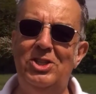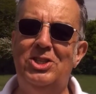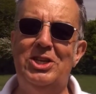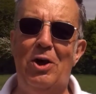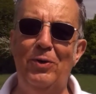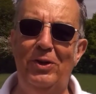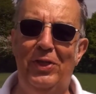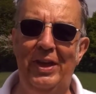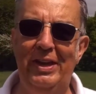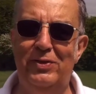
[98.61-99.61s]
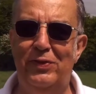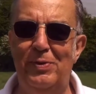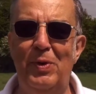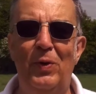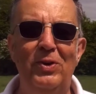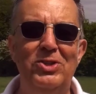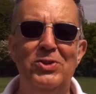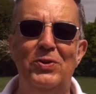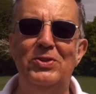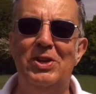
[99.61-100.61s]
stole things from all
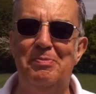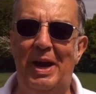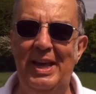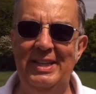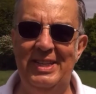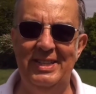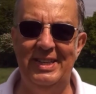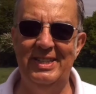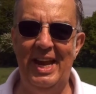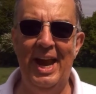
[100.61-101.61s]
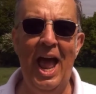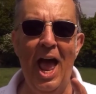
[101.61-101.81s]
sorts of places and said,